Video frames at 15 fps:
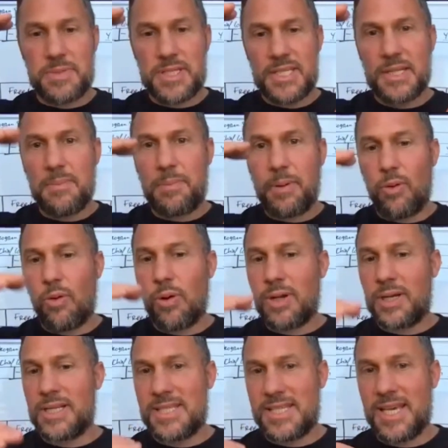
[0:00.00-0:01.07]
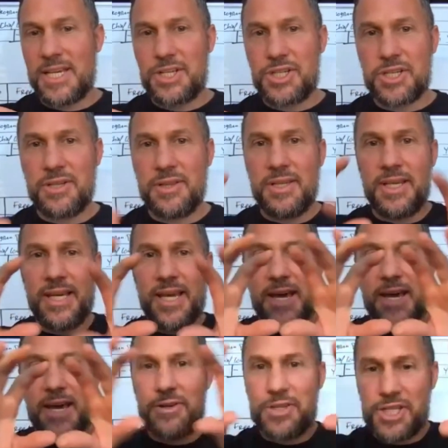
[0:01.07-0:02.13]
simple organization, the
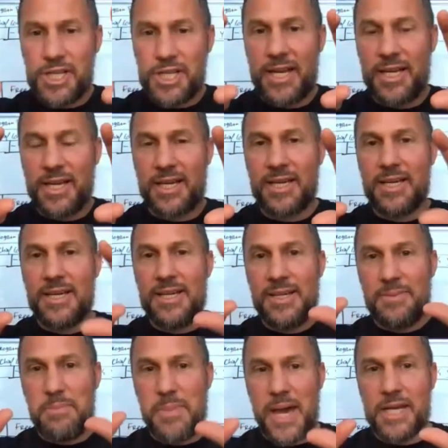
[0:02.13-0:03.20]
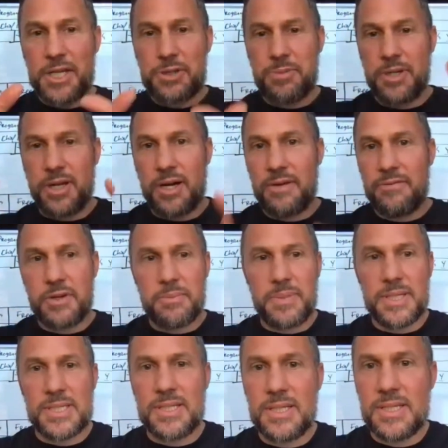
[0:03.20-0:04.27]
energetic management of your
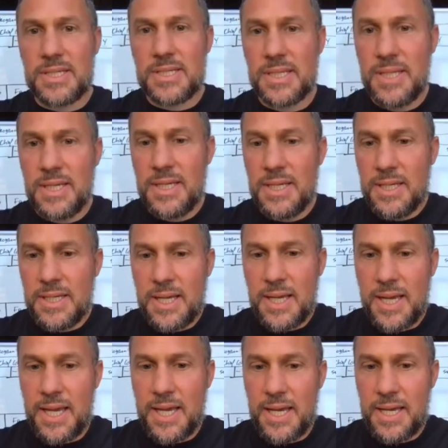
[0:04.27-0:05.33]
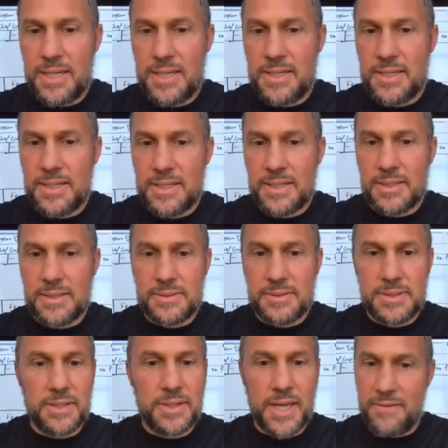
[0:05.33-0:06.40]
business? And
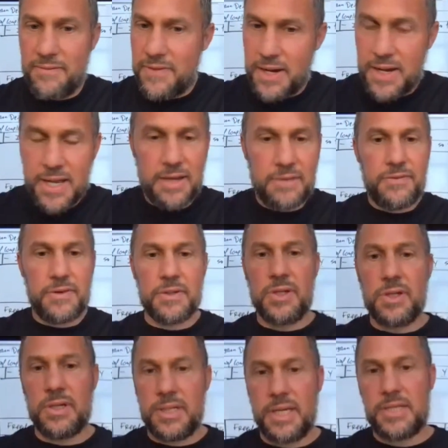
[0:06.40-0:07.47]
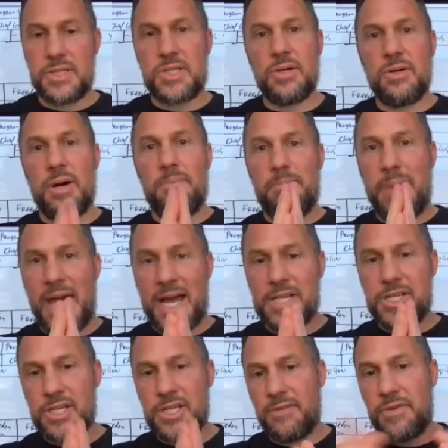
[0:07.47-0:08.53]
okay, very helpful. Good. And so
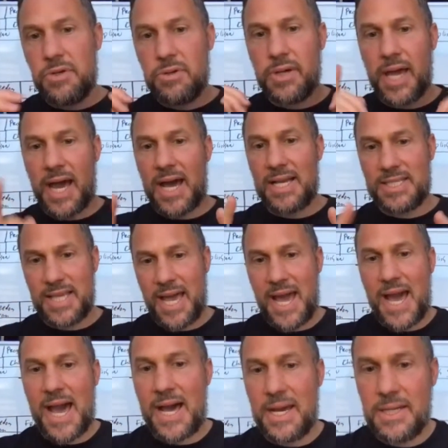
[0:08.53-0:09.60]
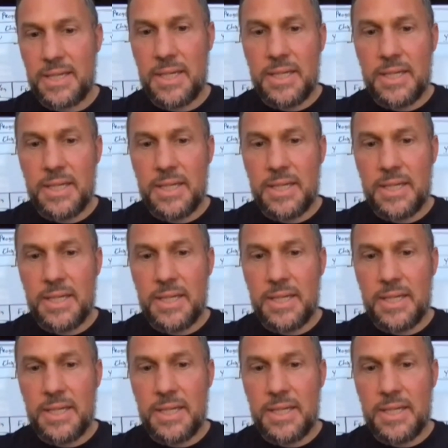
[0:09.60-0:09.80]
imagine if you guys had